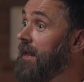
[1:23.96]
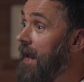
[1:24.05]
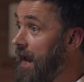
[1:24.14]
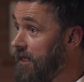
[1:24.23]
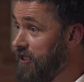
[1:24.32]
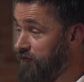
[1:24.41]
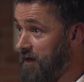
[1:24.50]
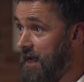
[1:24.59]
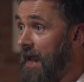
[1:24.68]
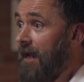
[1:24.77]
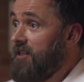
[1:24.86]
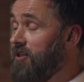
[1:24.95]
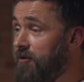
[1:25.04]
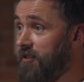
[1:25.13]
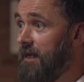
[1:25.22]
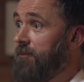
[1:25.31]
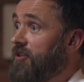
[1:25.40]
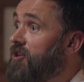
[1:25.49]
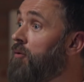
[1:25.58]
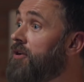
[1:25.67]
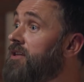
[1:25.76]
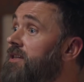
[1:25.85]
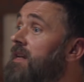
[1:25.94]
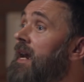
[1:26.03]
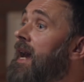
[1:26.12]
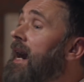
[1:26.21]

Again, just relax, loosen up the shoulders.